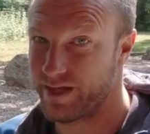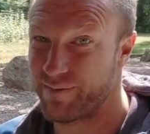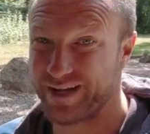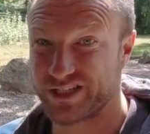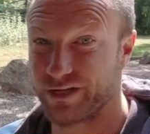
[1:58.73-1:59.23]
It
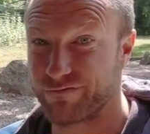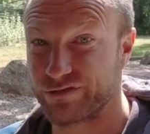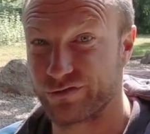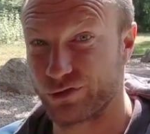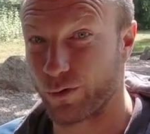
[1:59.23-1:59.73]
makes a
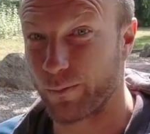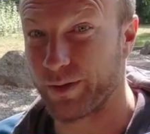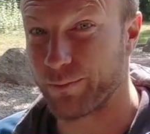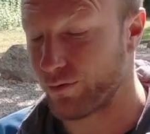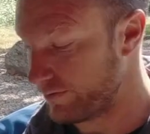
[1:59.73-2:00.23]
difference for shorter
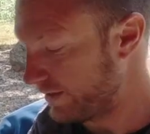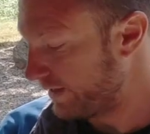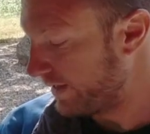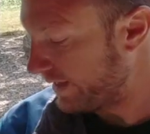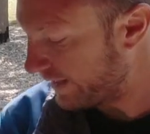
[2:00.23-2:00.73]
people.
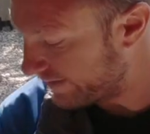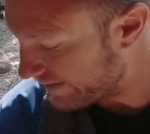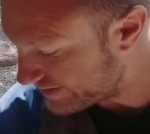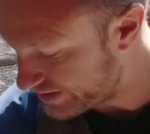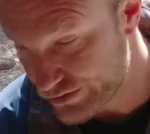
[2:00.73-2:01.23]
And
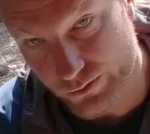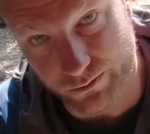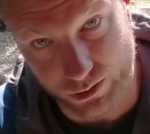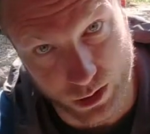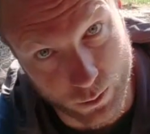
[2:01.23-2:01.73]
then to do
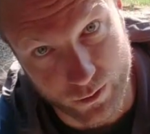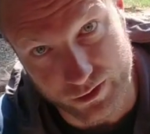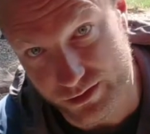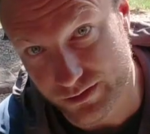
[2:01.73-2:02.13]
a lowered